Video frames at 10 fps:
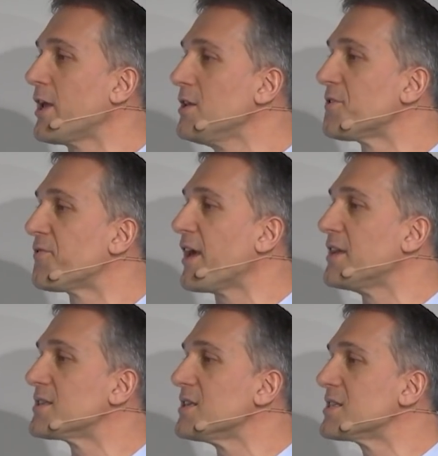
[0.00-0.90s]

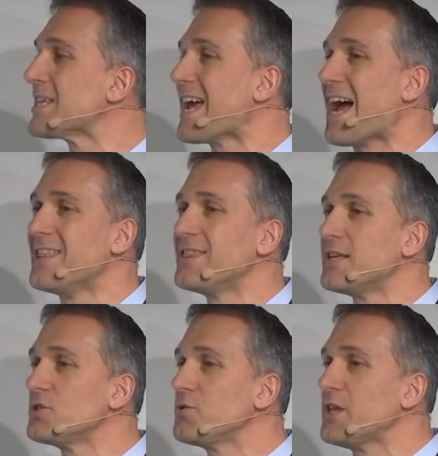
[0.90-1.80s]
interfaces and
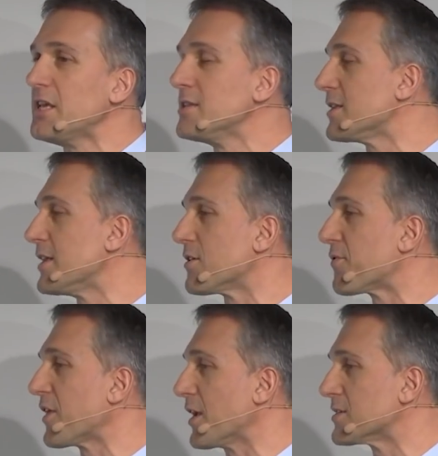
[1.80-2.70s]
then to the Internet of
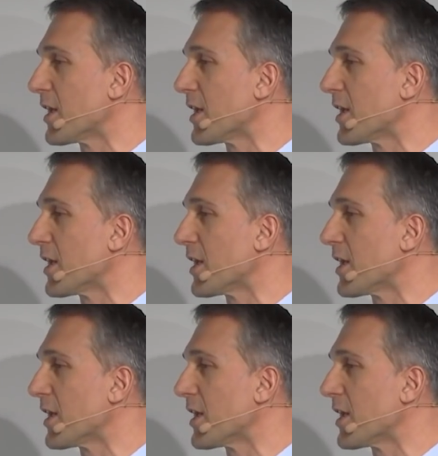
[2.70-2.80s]
Things.